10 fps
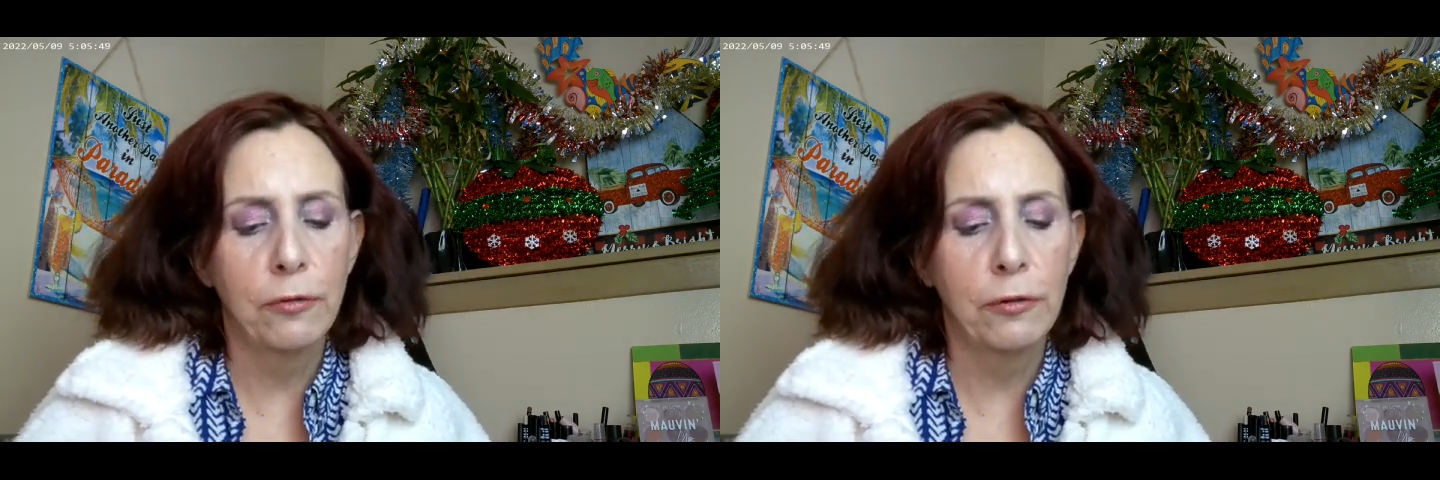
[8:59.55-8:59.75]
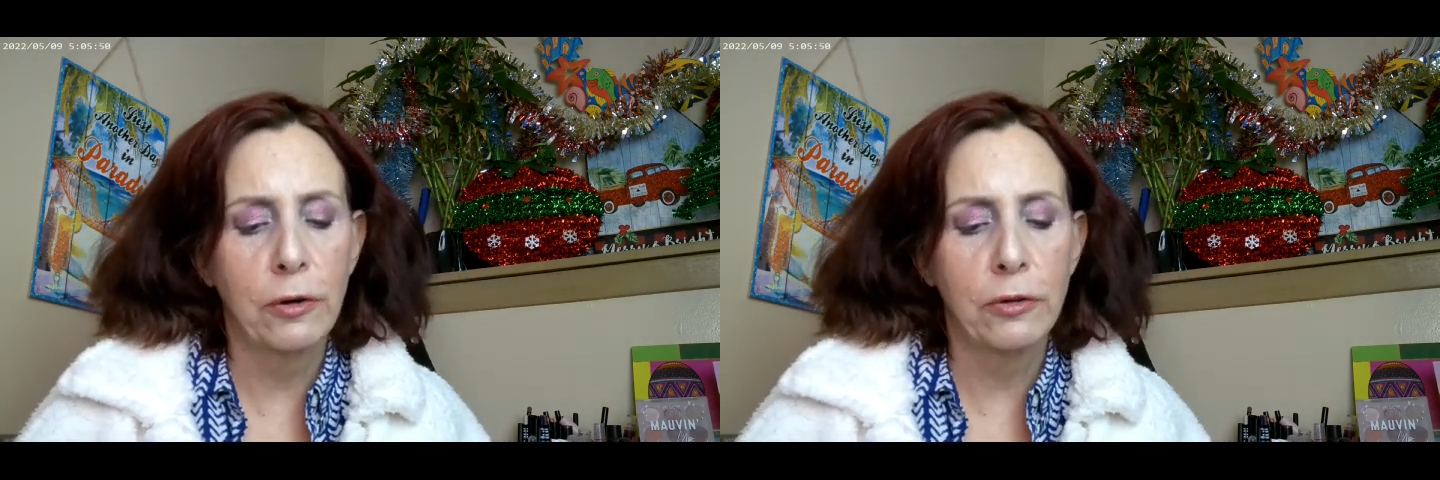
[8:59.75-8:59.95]

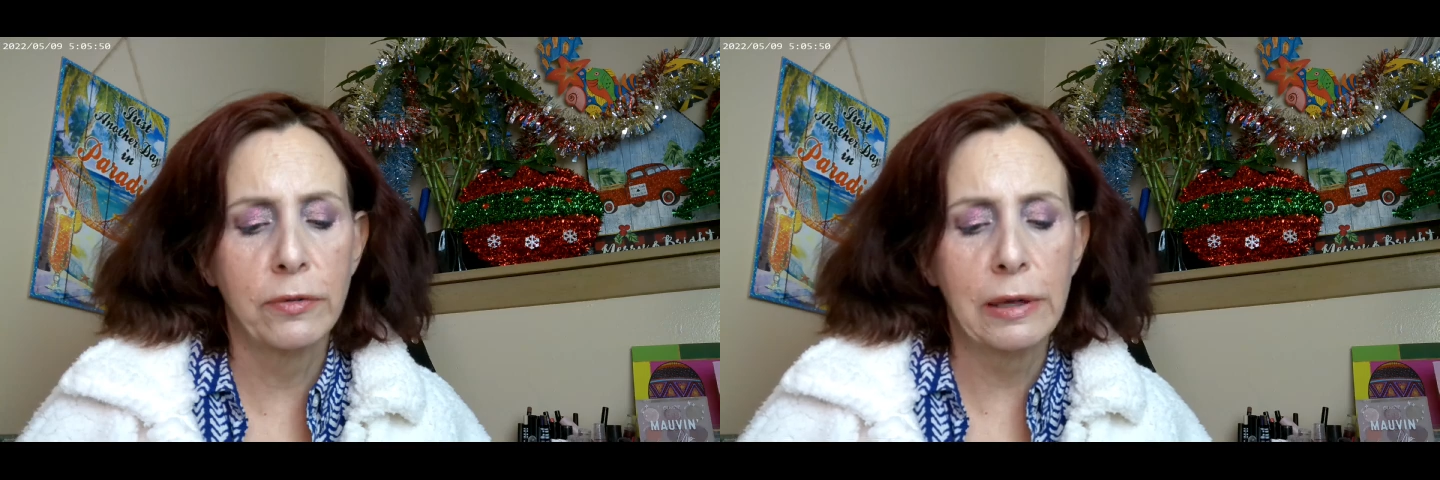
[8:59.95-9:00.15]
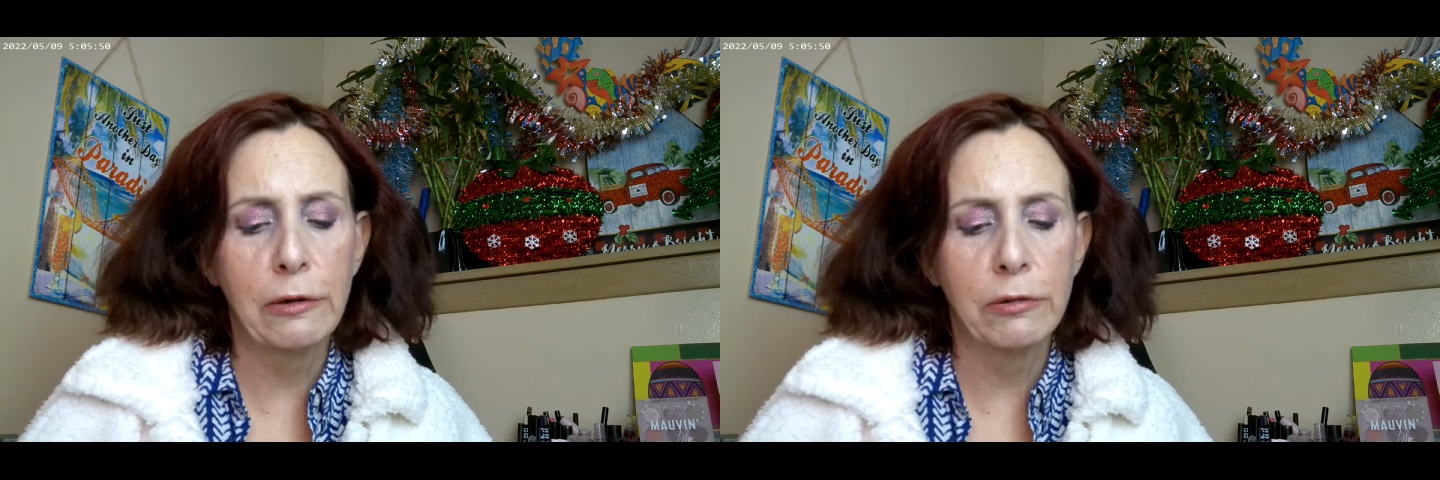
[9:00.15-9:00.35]
for
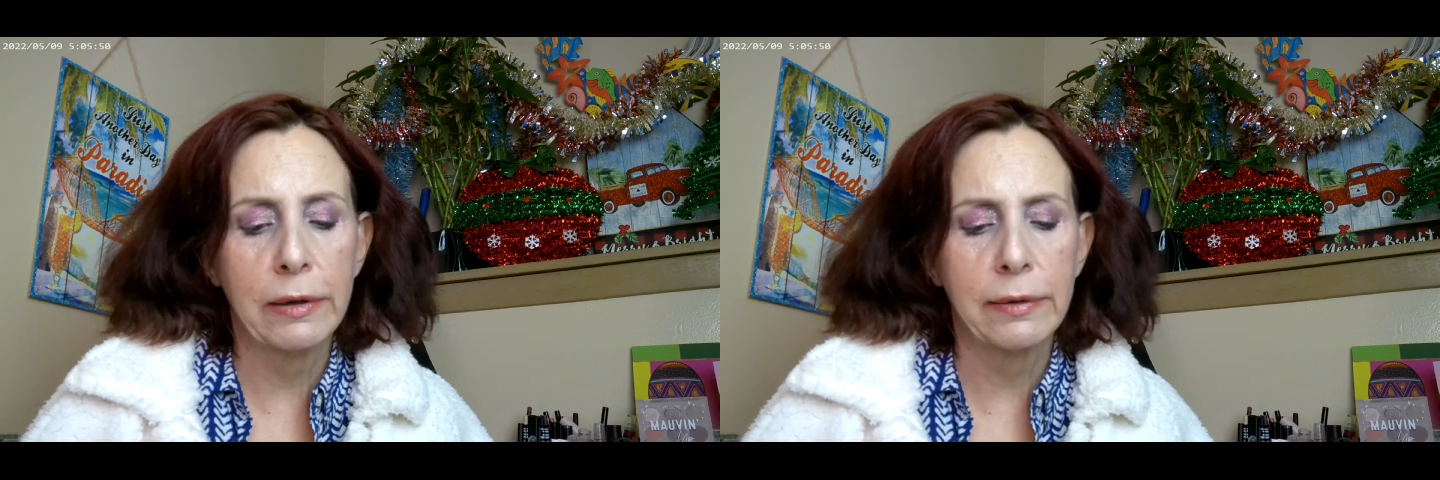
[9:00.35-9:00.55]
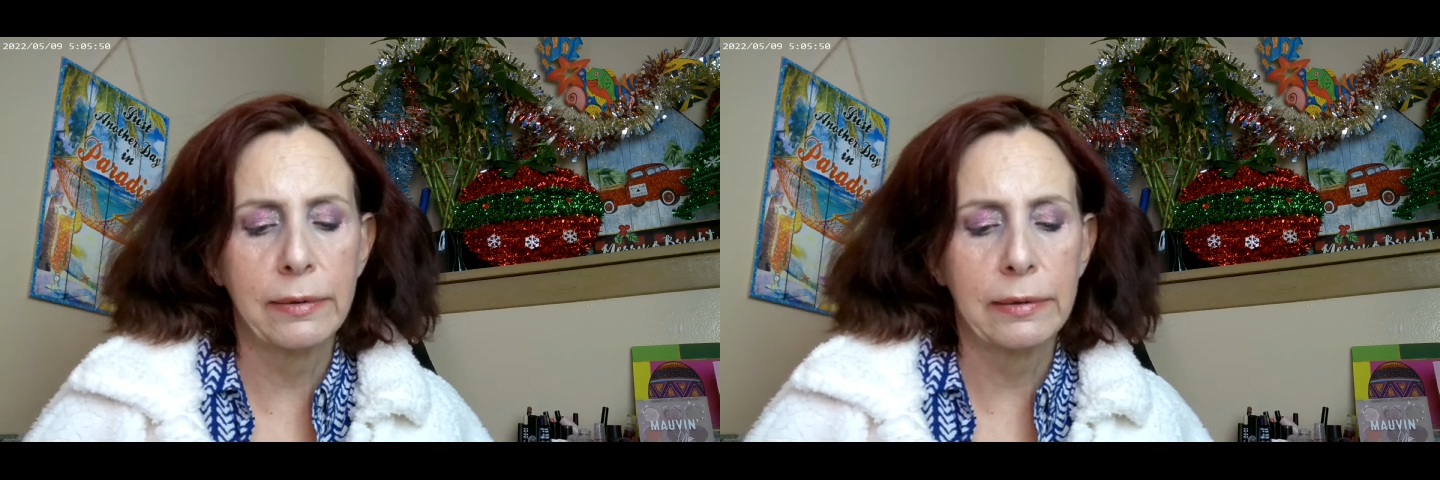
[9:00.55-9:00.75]

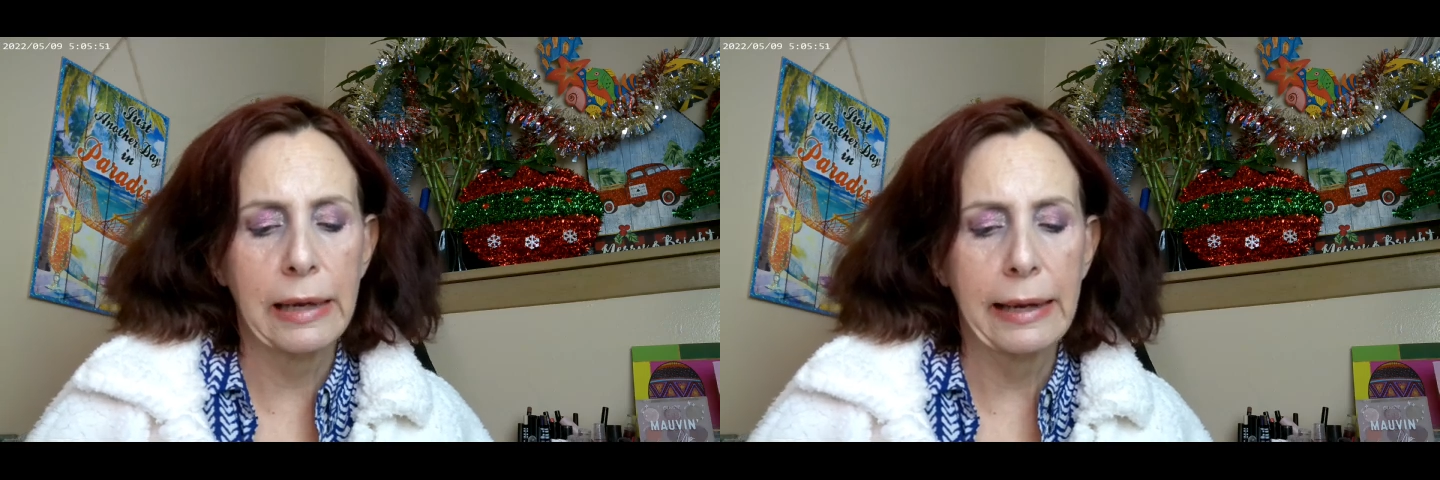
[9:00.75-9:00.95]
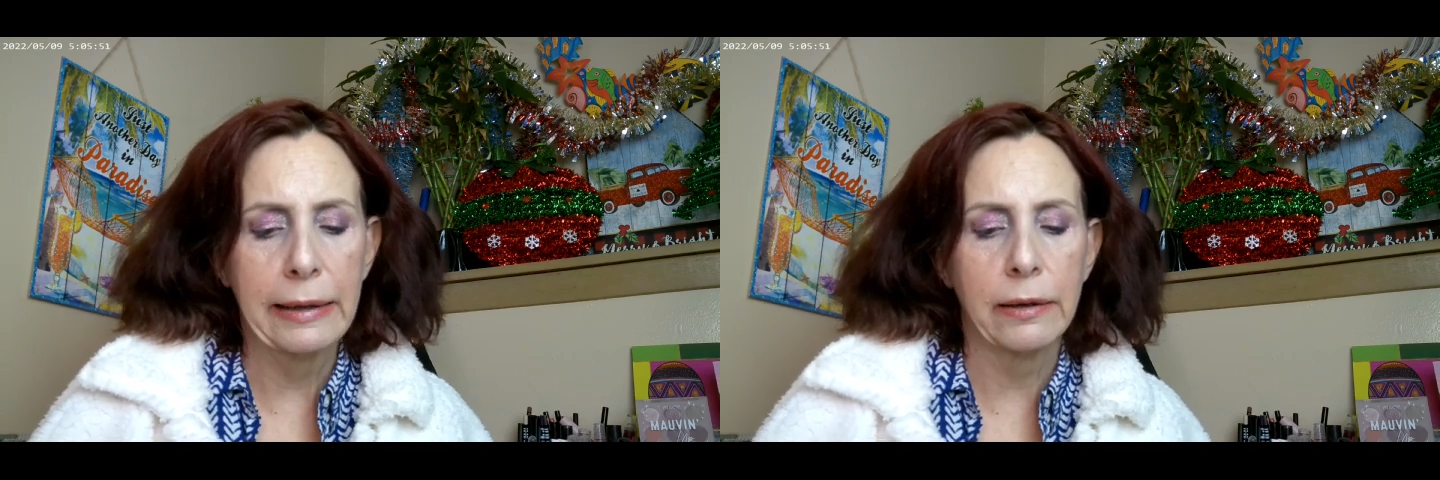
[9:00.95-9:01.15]
Secret
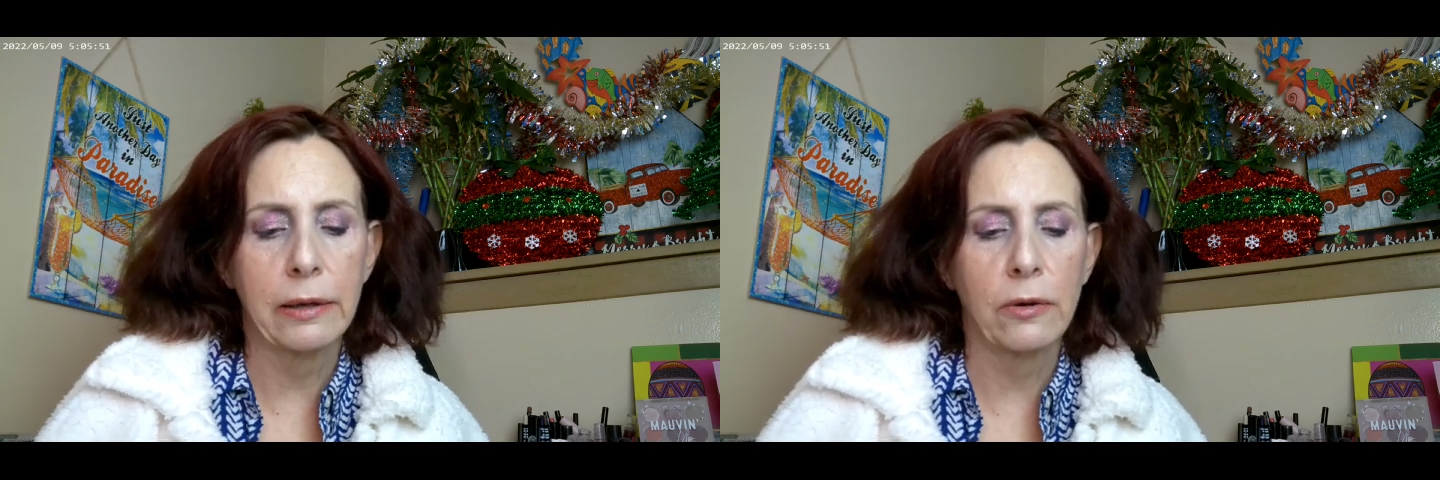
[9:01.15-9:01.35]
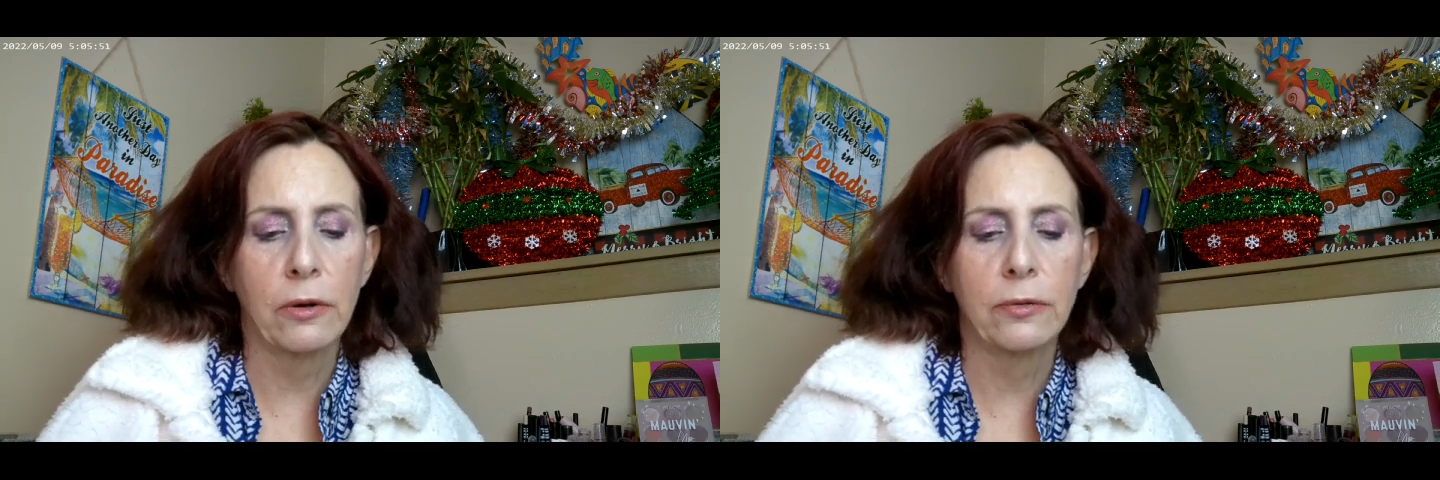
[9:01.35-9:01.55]

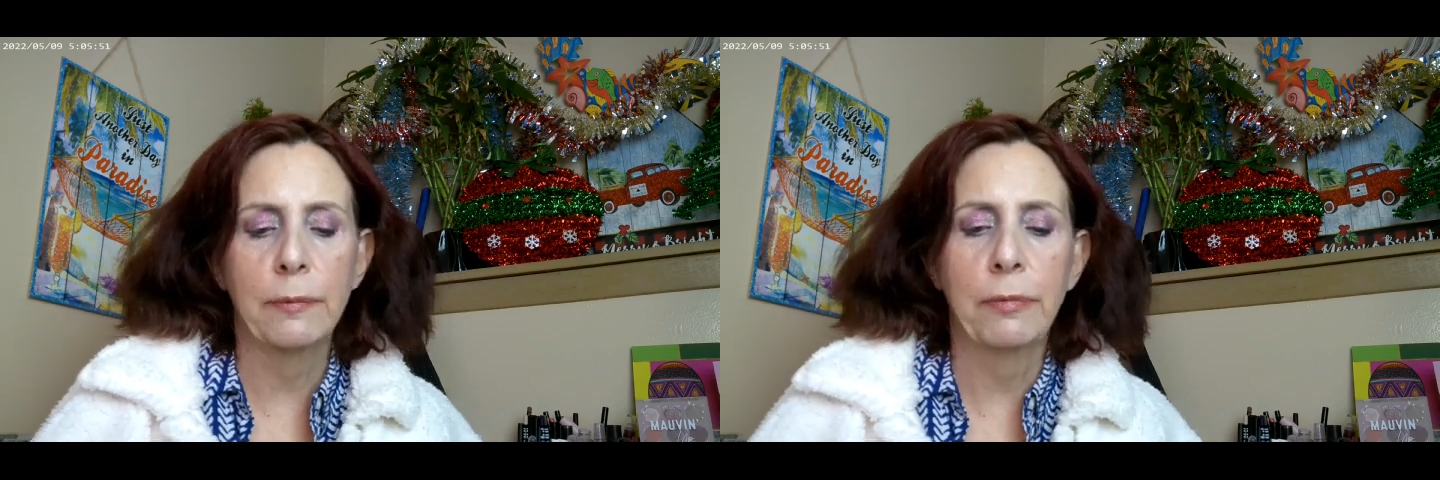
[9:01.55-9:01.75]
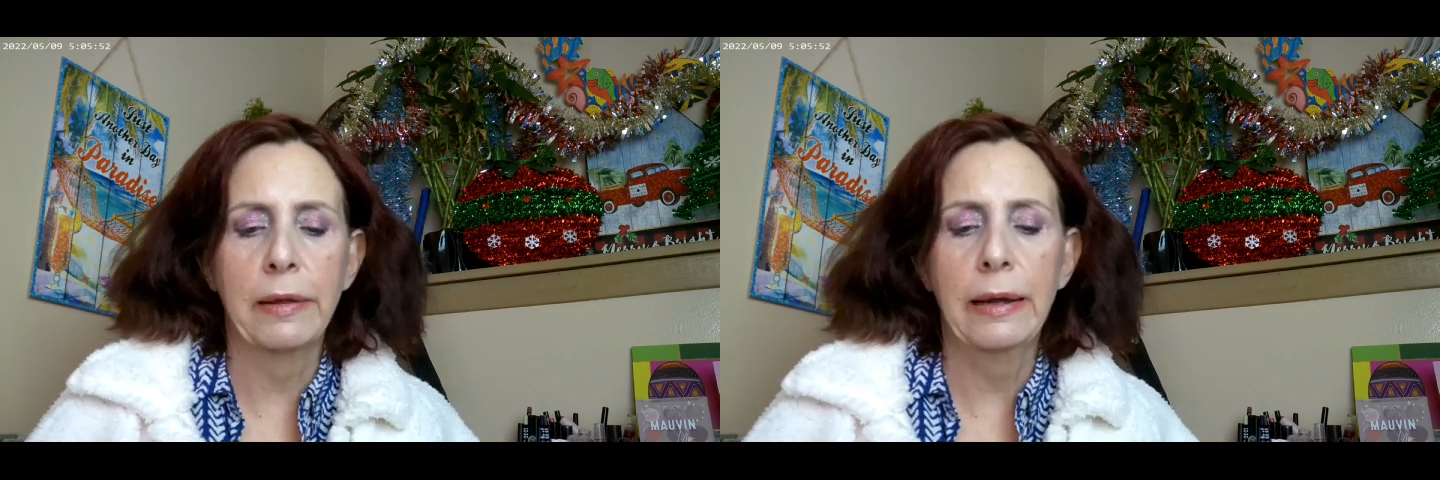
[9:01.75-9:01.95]
Santa or
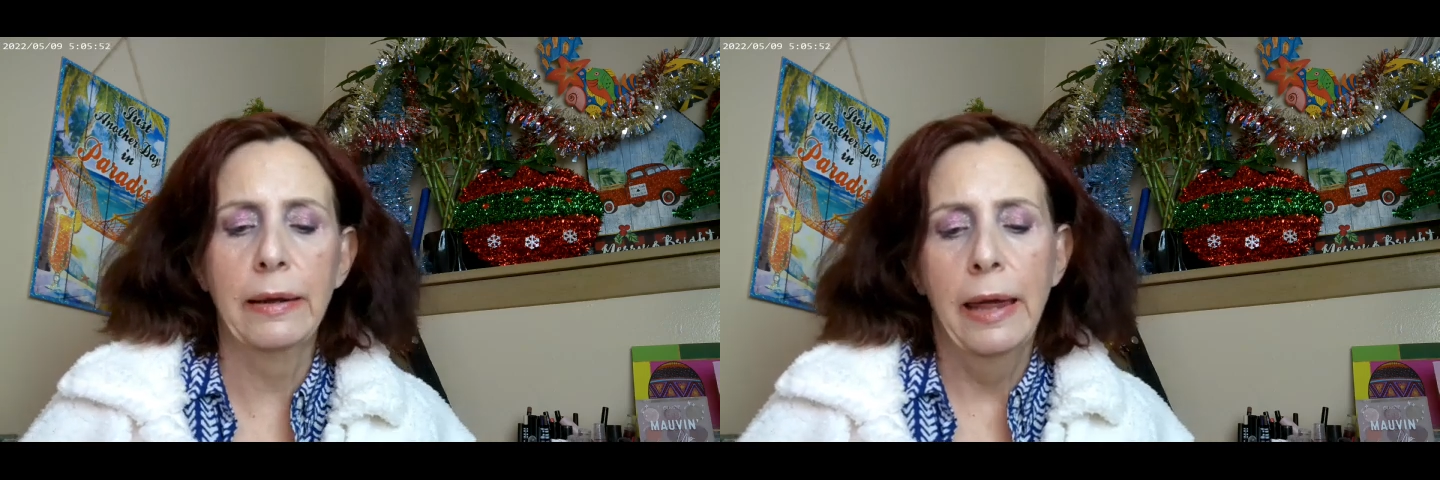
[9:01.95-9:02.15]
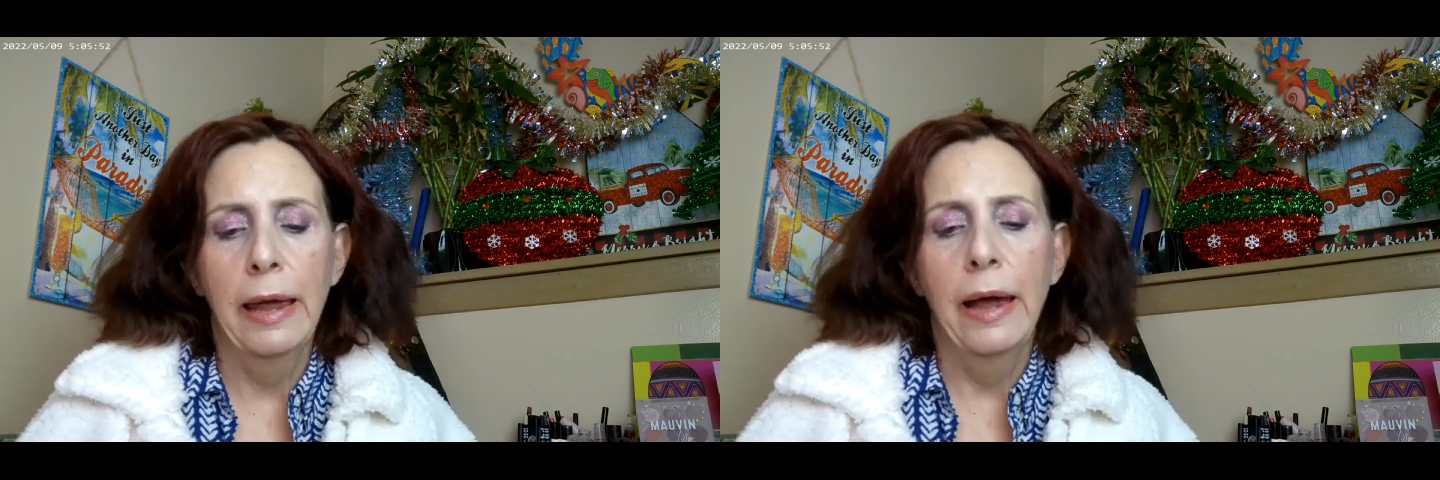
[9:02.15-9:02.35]
something.